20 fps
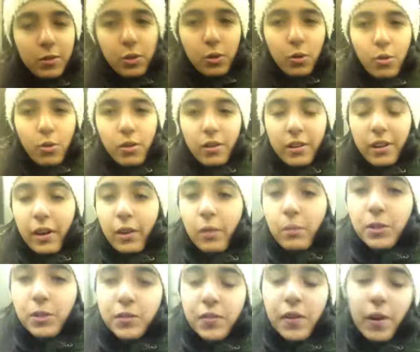cool, and
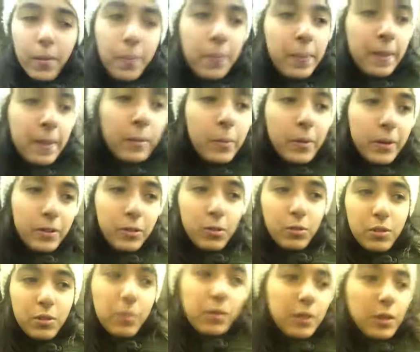I almost fell. We're
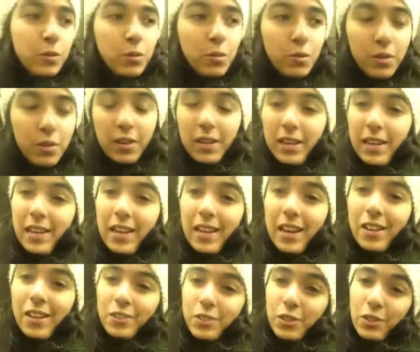gonna do something cool,
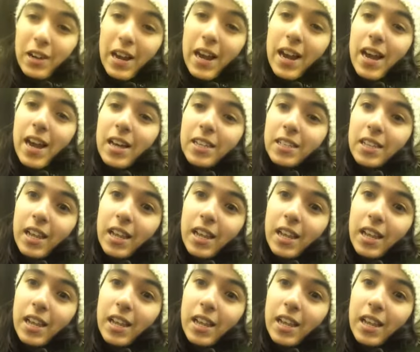and I'll see you guys